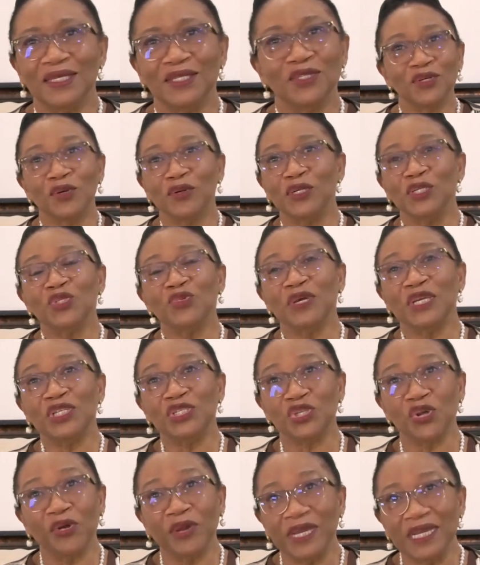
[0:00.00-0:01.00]
You're going to
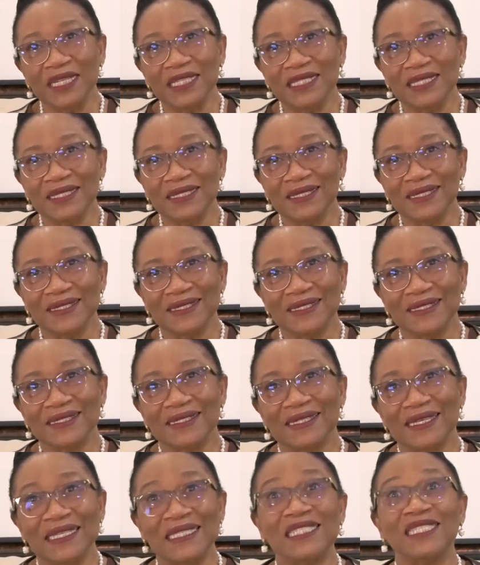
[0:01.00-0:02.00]
enjoy it.
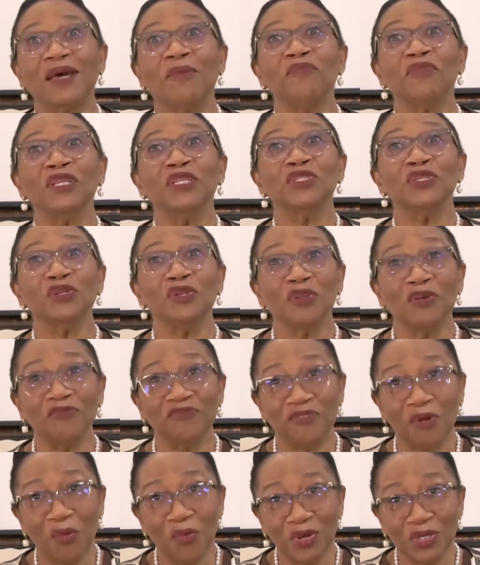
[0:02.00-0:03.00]
It's something to look
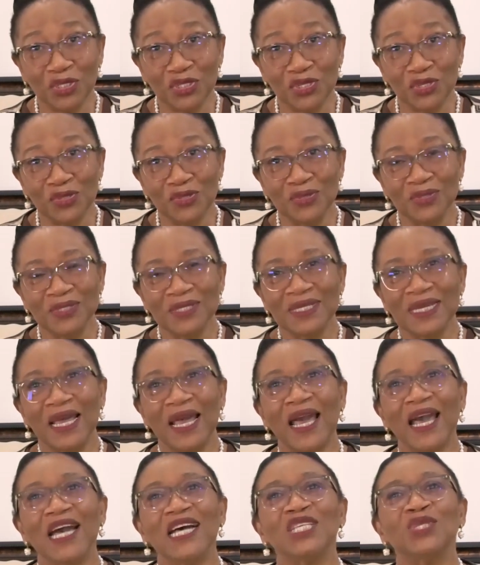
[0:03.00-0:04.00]
forward to
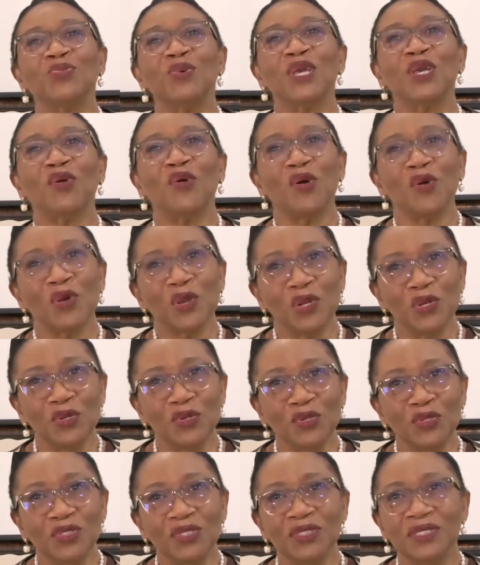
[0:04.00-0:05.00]
as we
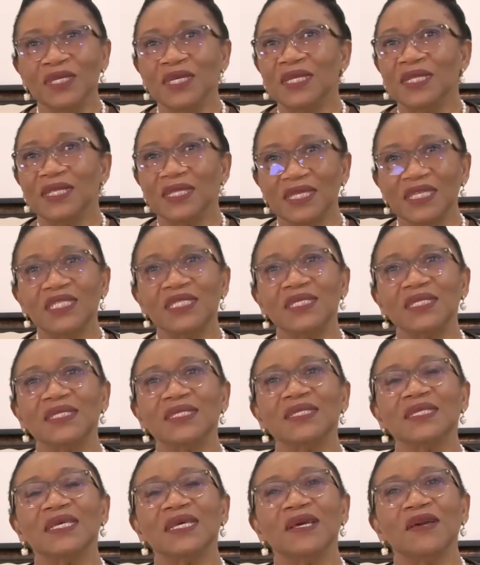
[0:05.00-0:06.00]
conclude
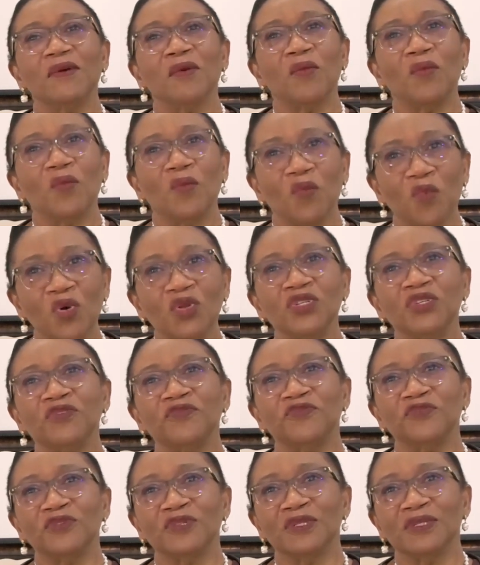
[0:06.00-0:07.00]
this
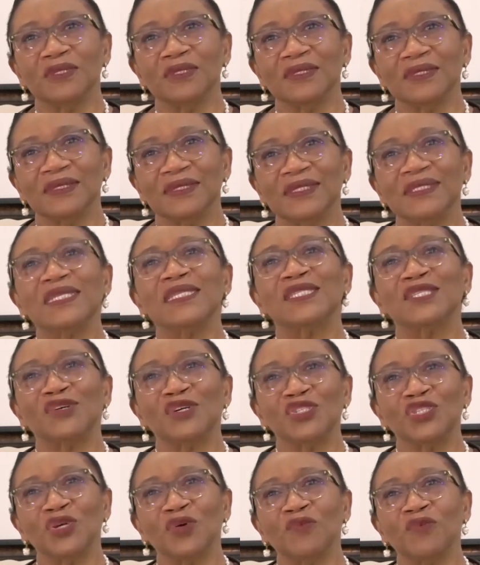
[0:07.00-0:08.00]
wonderful
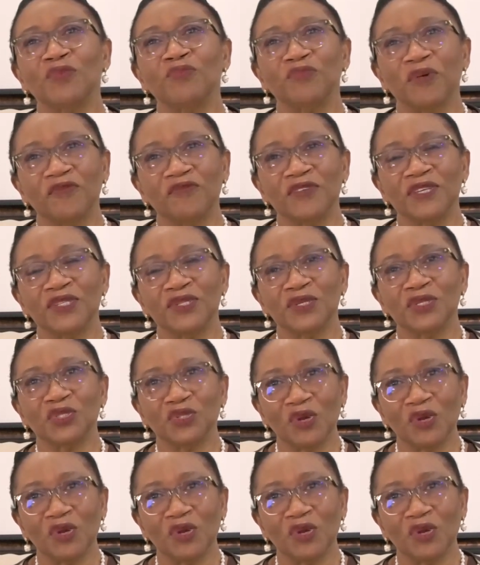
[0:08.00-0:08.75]
discussion with Professor